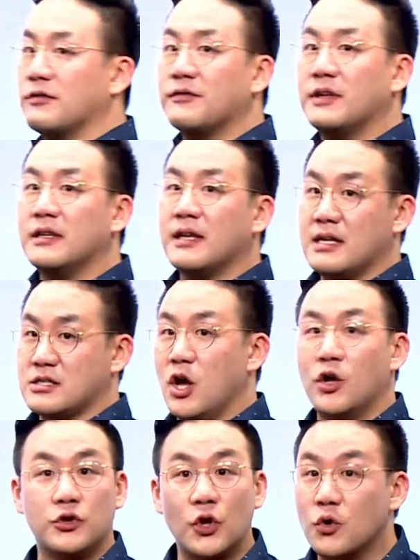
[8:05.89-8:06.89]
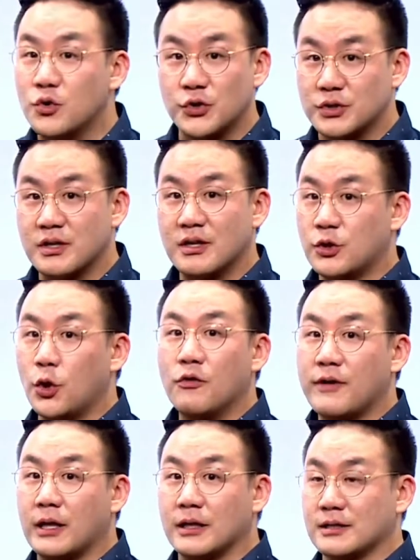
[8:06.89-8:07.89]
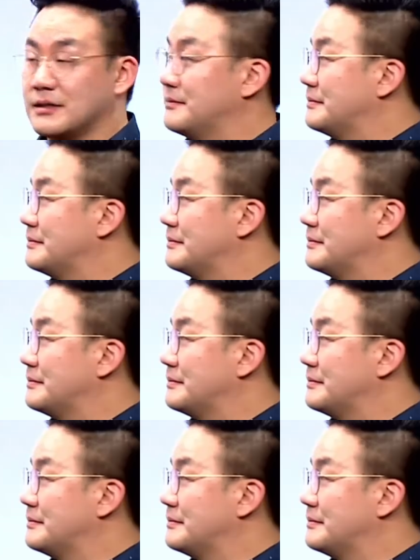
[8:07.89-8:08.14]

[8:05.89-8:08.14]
15 days, no good, no valid.